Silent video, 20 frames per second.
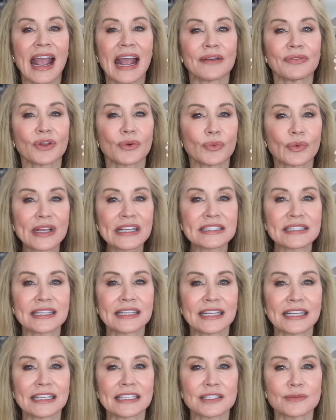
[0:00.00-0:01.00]
And the
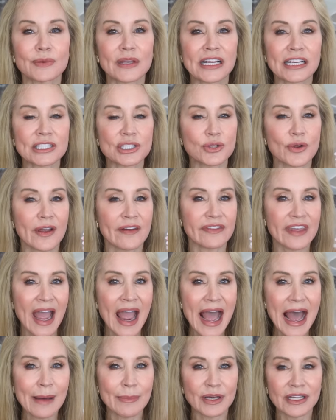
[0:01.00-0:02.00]
reason is because you have the
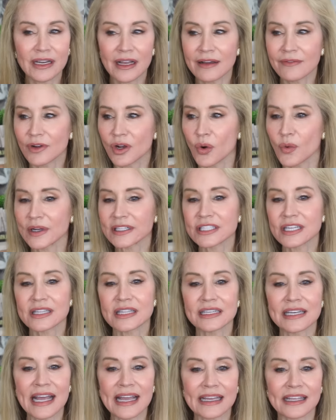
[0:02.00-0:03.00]
habit of going to
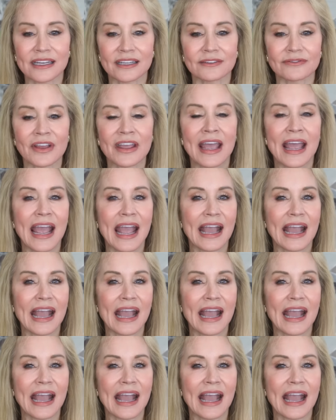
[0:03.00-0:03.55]
the negative.